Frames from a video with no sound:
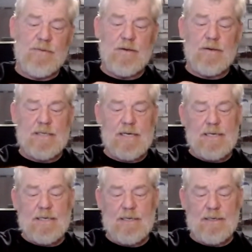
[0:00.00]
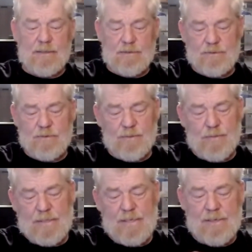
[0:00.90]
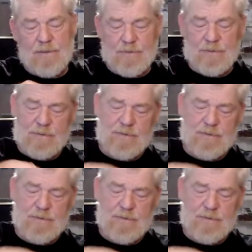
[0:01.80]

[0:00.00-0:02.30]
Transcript: You can take it, strip it down,